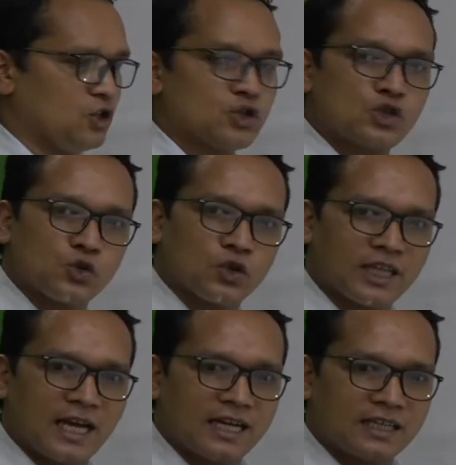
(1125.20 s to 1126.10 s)
So
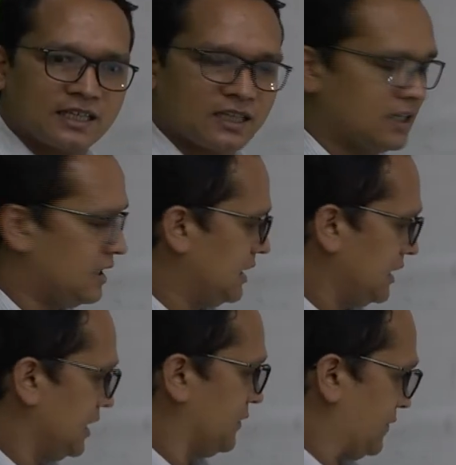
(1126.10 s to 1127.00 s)
that
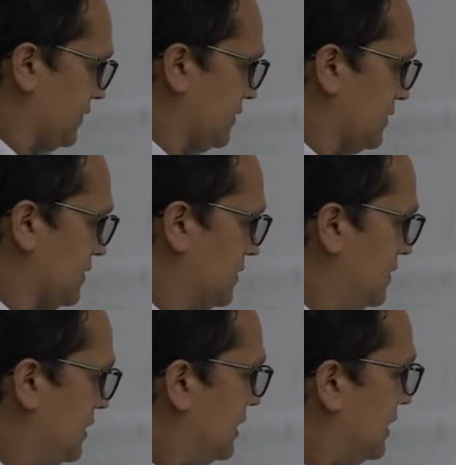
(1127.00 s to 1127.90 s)
if
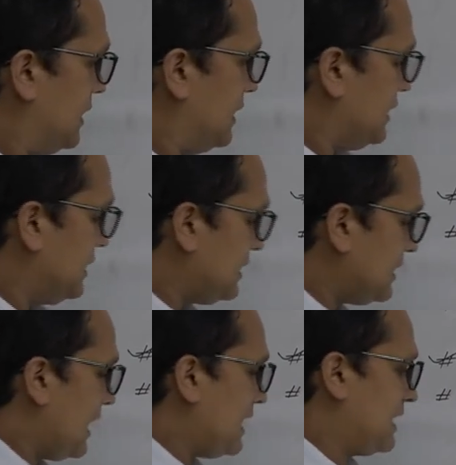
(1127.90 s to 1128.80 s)
in
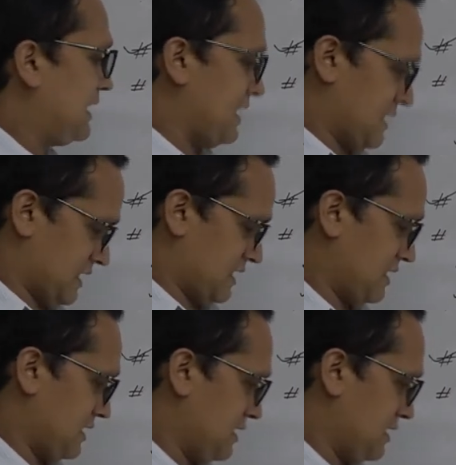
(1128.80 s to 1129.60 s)
that case